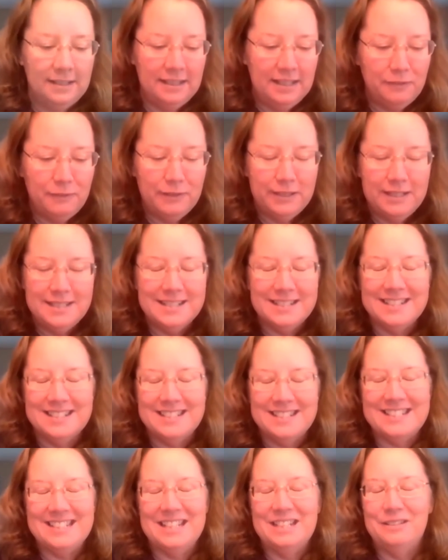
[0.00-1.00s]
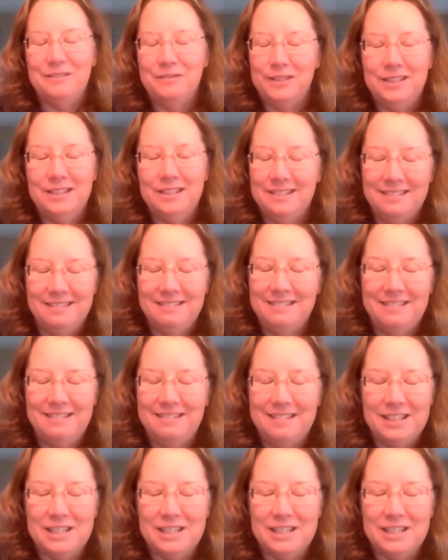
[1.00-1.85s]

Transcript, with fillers: the evidence instead of in